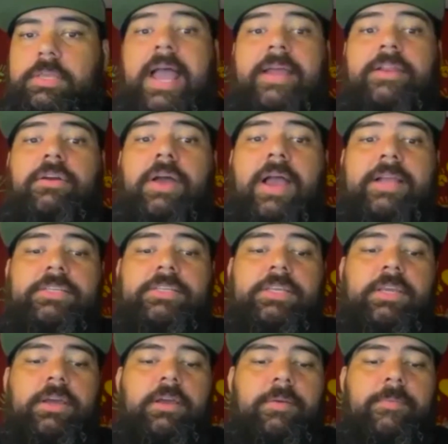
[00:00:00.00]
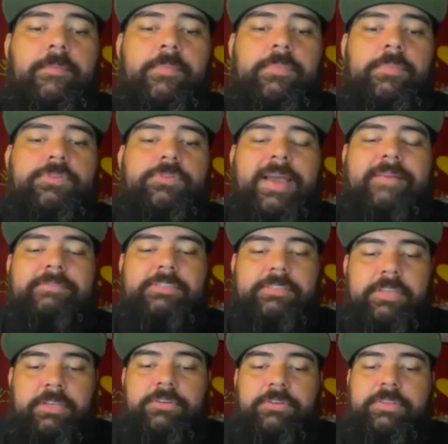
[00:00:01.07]
No, actually. So I have a
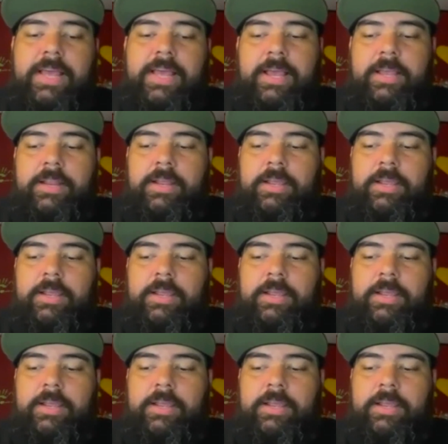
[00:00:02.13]
single that.